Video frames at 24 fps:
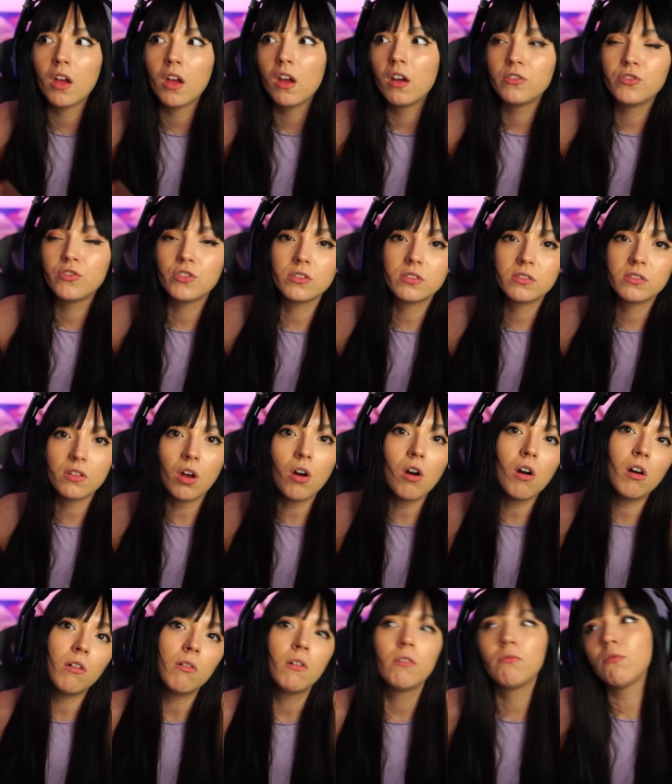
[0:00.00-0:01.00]
just
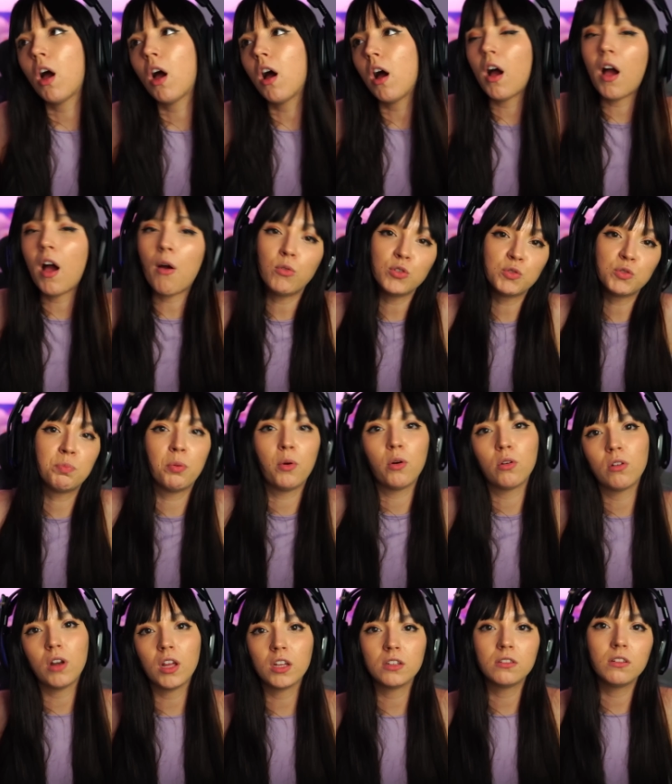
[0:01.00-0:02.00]
oh no i was
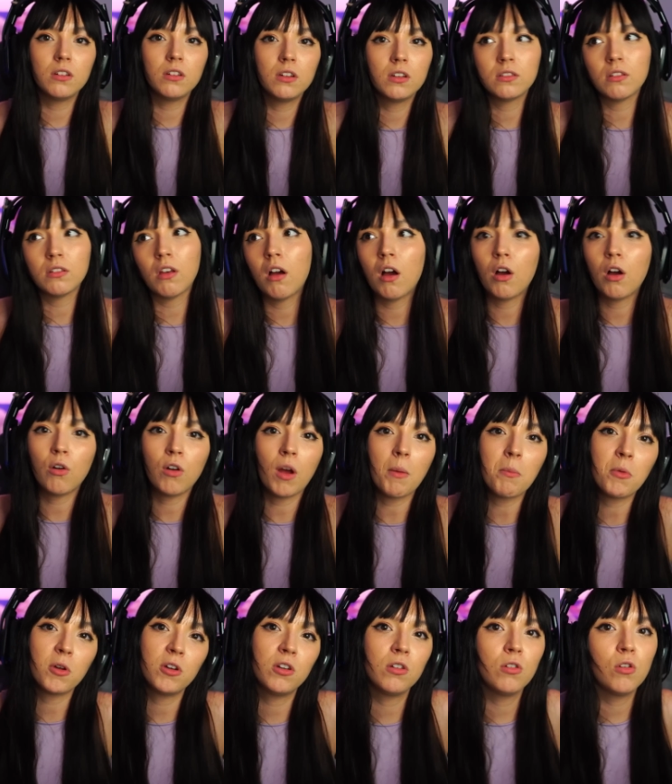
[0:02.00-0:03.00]
born like this oh
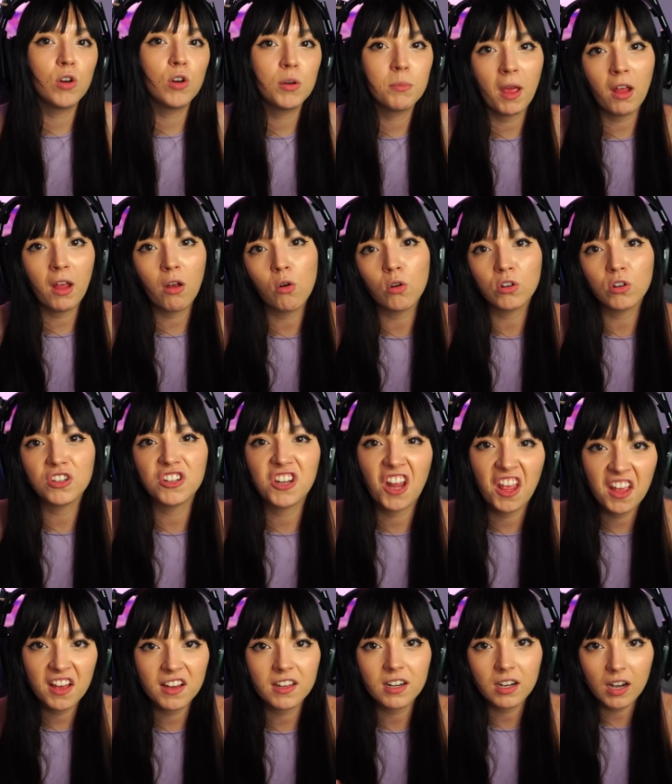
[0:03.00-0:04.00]
i'm gonna go in my corner
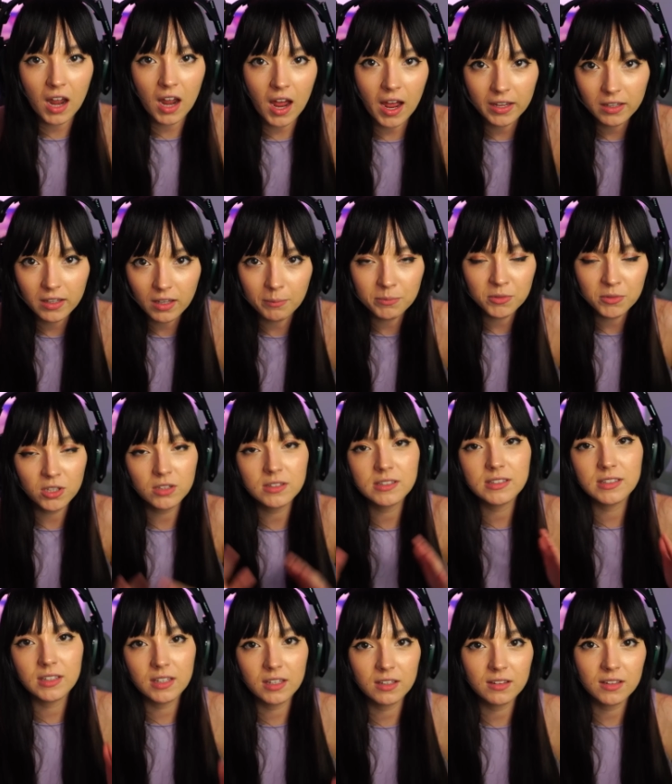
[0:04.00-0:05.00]
and cry i'm not
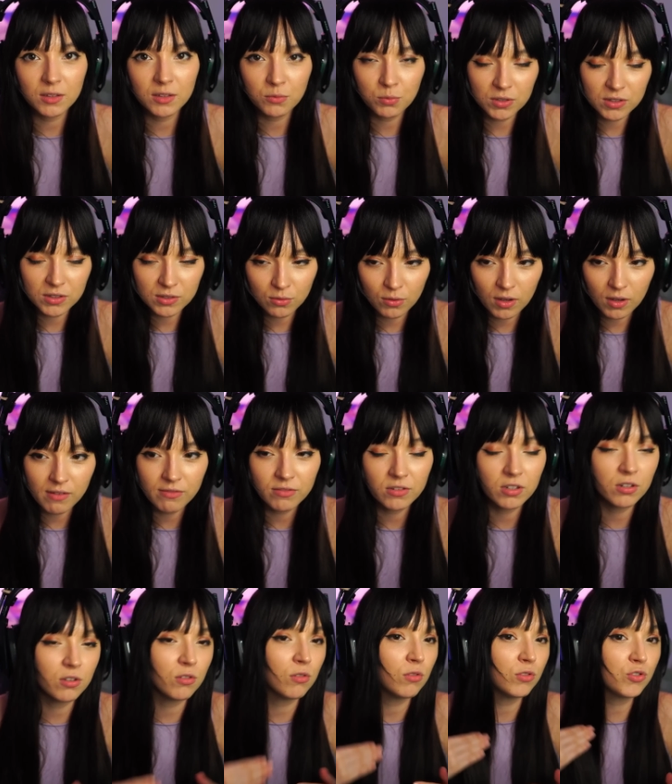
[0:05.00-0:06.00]
saying that
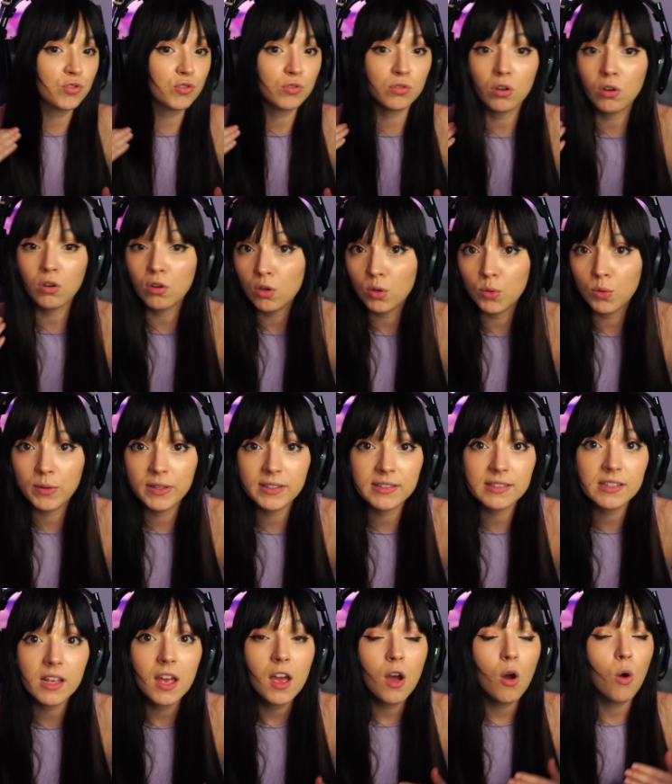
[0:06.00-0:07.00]
whatsoever you should
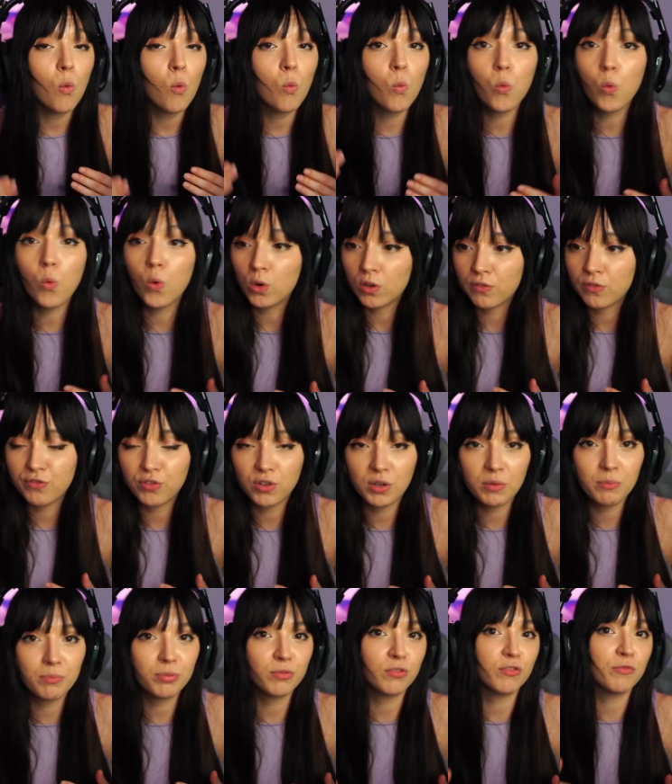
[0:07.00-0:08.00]
always work for
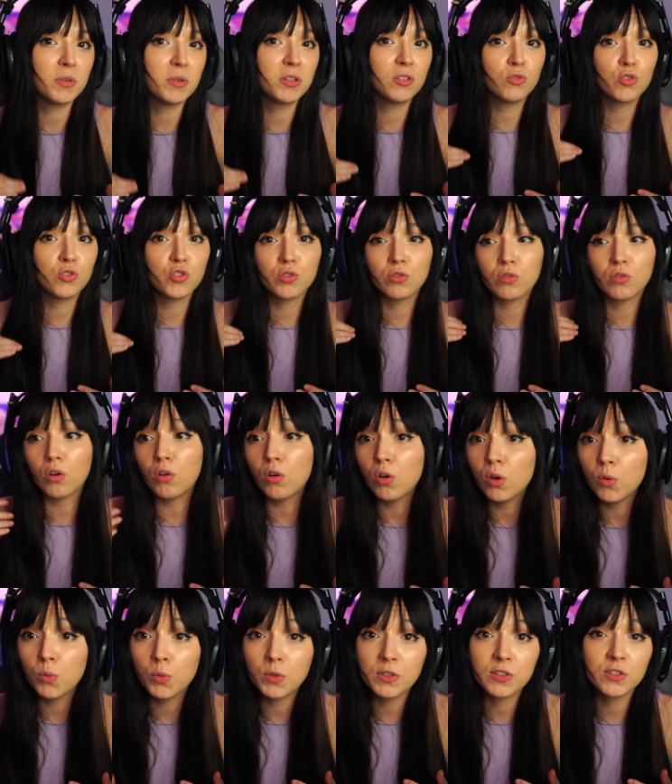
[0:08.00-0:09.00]
improvement you should
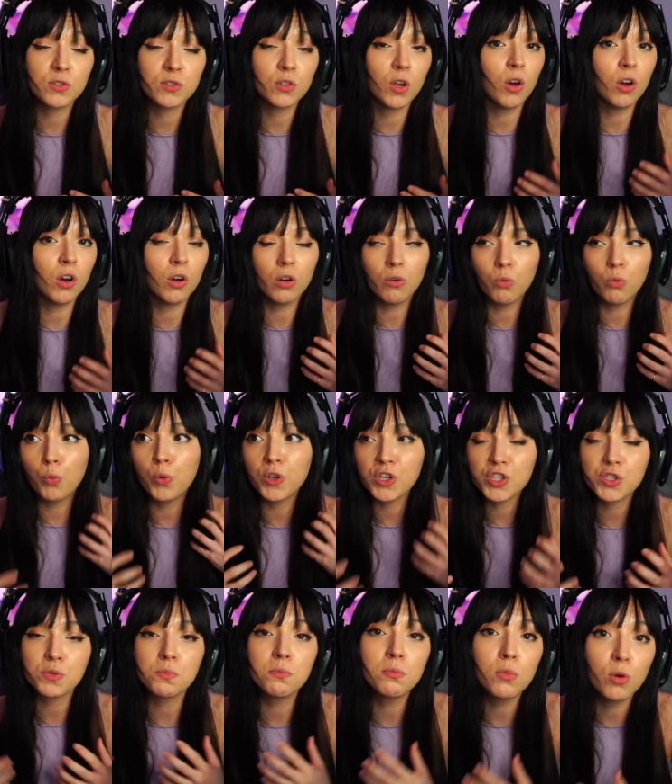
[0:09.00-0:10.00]
always
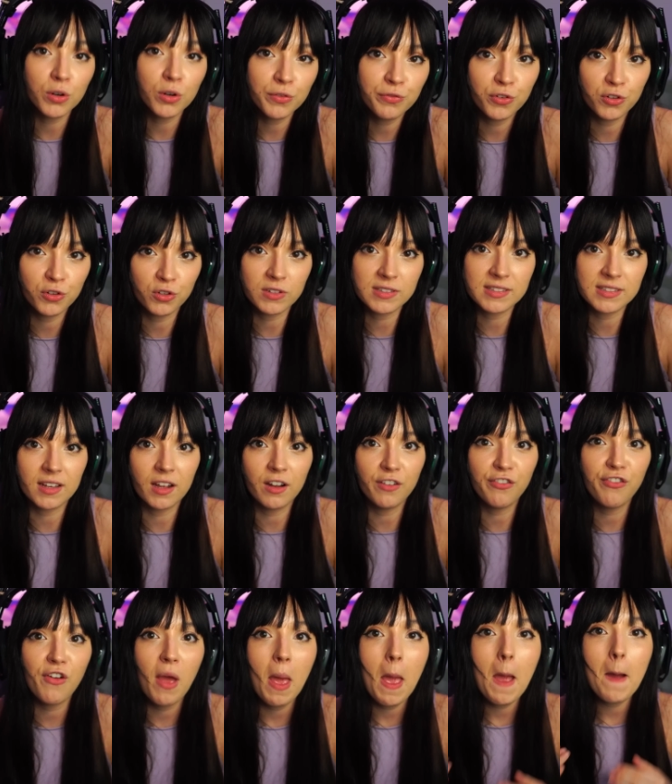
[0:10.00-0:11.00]
wish more for
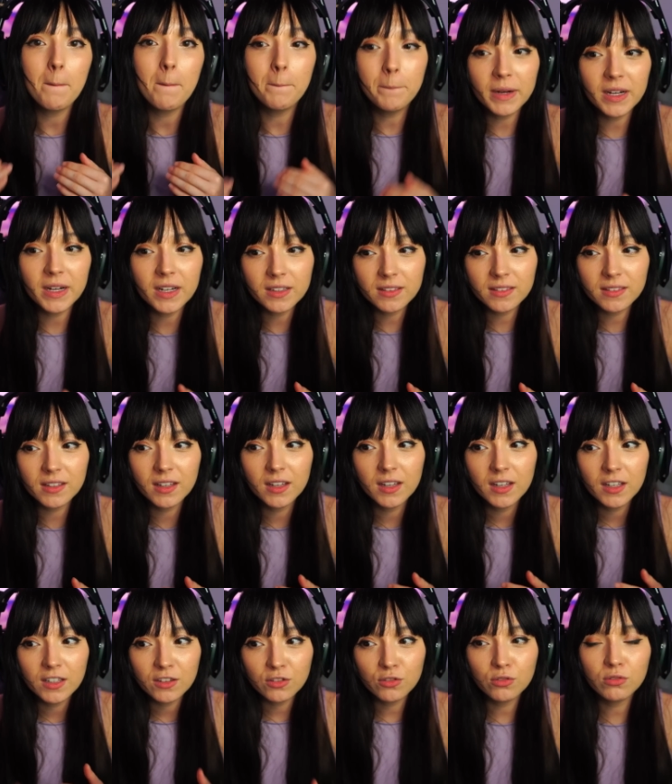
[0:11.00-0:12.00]
yourself but
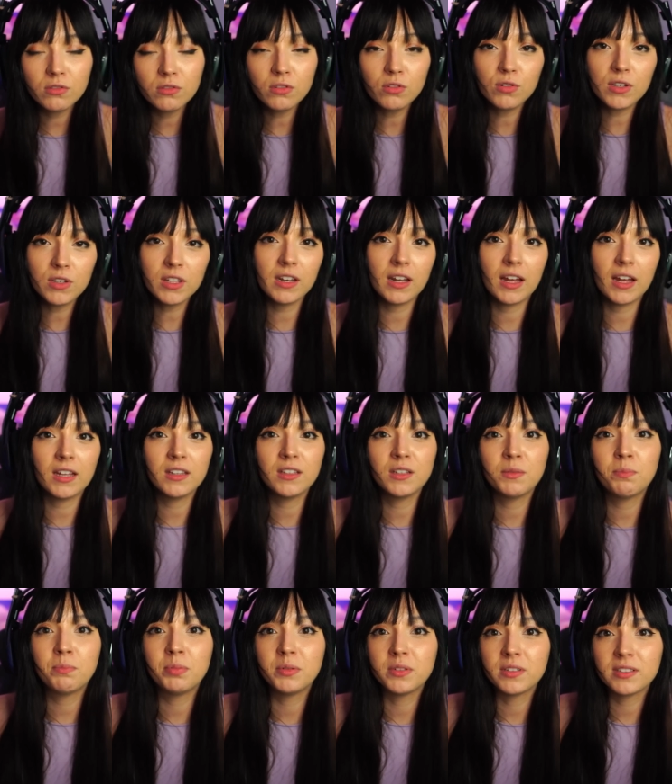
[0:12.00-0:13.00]
don't look in other
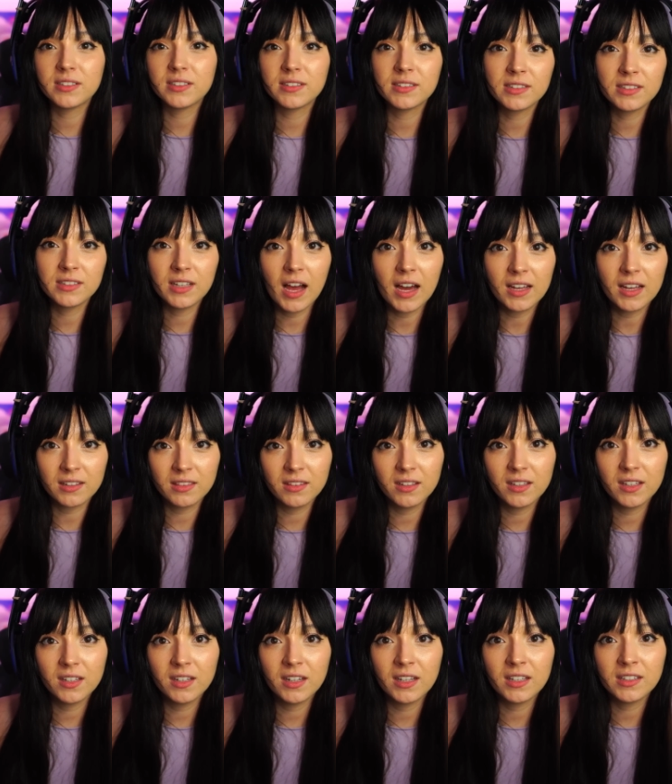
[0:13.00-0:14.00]
person's
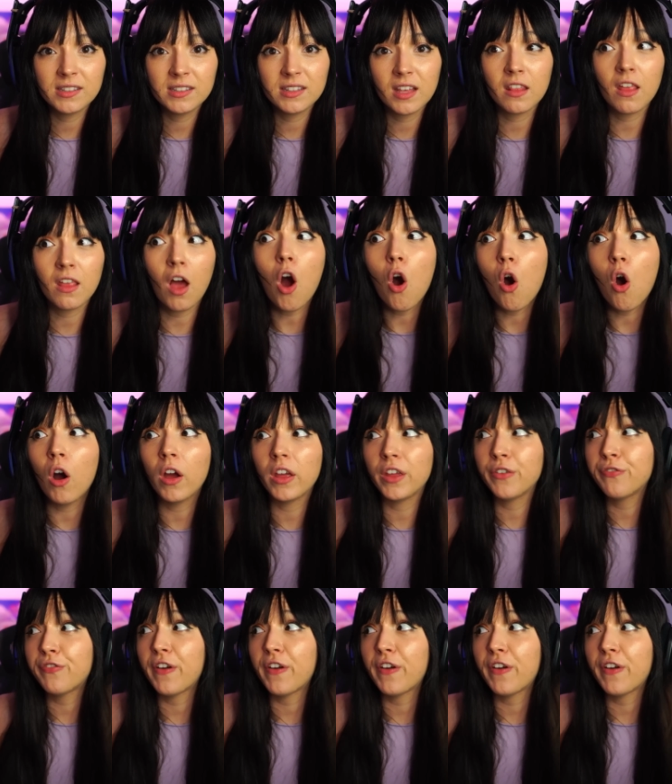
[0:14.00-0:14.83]
garden and said oh if i